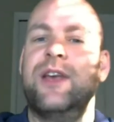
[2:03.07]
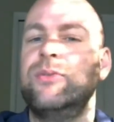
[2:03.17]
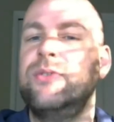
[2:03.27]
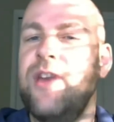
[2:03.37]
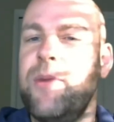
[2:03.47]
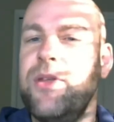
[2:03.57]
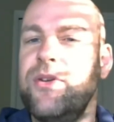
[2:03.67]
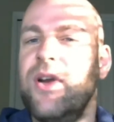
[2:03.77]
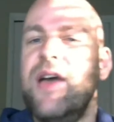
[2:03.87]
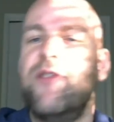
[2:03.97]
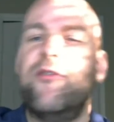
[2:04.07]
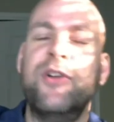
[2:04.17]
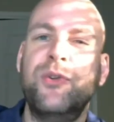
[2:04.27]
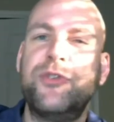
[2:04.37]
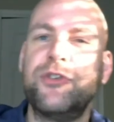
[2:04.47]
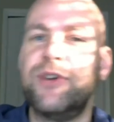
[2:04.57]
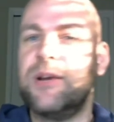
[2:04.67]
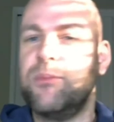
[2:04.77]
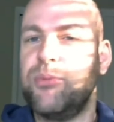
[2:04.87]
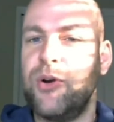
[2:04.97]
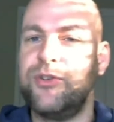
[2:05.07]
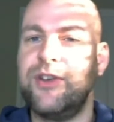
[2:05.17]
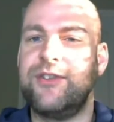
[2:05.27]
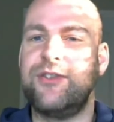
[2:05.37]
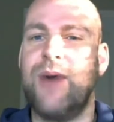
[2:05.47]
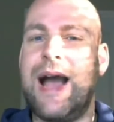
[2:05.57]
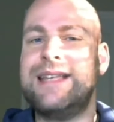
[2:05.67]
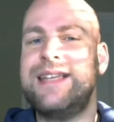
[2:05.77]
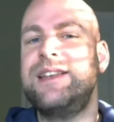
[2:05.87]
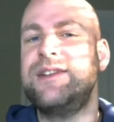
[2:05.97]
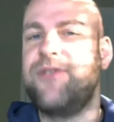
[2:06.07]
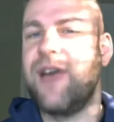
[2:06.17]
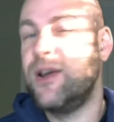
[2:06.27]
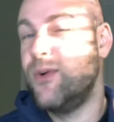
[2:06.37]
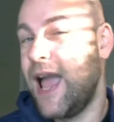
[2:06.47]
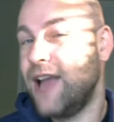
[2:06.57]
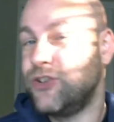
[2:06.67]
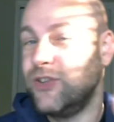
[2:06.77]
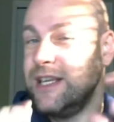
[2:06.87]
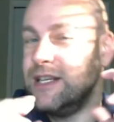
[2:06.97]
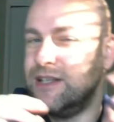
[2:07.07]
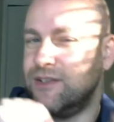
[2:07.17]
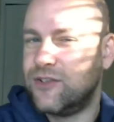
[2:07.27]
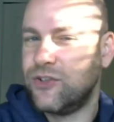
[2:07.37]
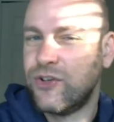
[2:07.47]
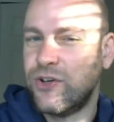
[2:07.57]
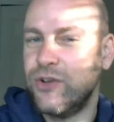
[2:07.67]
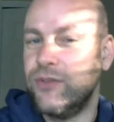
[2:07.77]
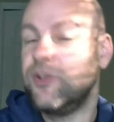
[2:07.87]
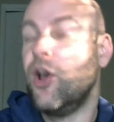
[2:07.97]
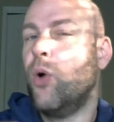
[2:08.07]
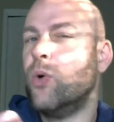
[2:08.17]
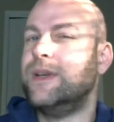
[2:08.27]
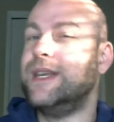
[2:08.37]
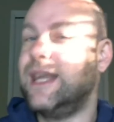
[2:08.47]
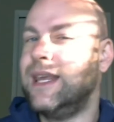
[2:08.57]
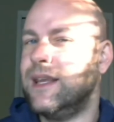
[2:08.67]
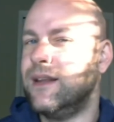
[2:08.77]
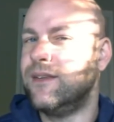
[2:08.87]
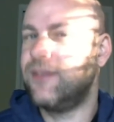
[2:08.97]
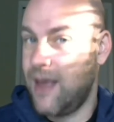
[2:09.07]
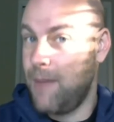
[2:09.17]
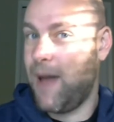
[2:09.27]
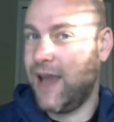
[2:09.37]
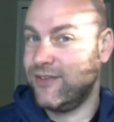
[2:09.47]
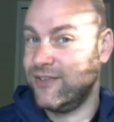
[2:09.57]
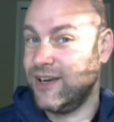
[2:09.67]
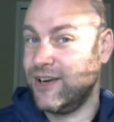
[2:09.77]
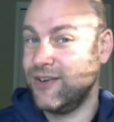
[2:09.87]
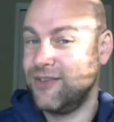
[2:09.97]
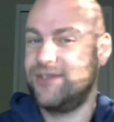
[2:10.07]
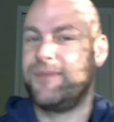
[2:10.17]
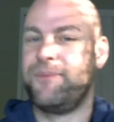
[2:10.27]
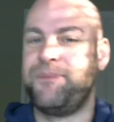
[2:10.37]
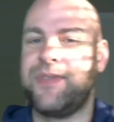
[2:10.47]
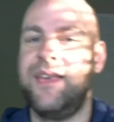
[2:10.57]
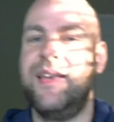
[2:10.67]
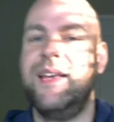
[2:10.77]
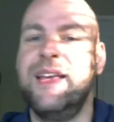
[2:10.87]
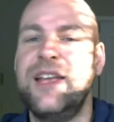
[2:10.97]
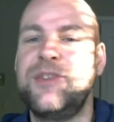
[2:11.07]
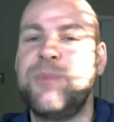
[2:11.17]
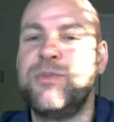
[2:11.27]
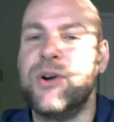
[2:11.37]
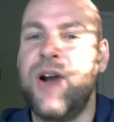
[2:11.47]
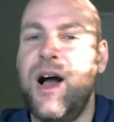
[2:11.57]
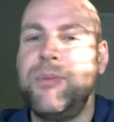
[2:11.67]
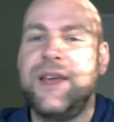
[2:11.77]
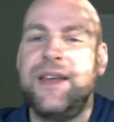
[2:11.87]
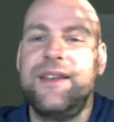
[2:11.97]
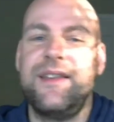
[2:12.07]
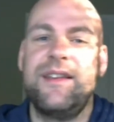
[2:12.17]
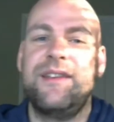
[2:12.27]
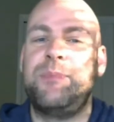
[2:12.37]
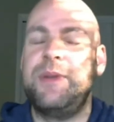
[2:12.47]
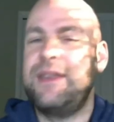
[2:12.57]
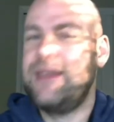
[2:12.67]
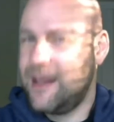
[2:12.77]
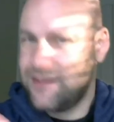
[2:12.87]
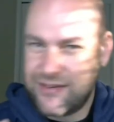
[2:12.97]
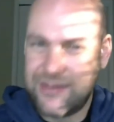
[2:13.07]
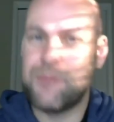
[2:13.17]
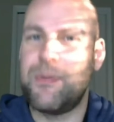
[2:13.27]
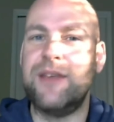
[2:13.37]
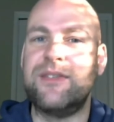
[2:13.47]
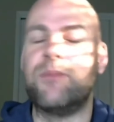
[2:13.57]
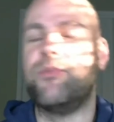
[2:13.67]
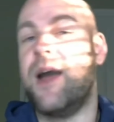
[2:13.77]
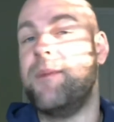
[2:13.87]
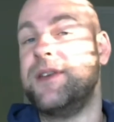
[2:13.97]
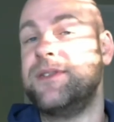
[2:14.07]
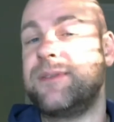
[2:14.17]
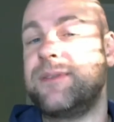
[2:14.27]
or some other filtering process to identify who actually deserves or needs my stickers. It gets much more complicated than this, but that's the basic premise.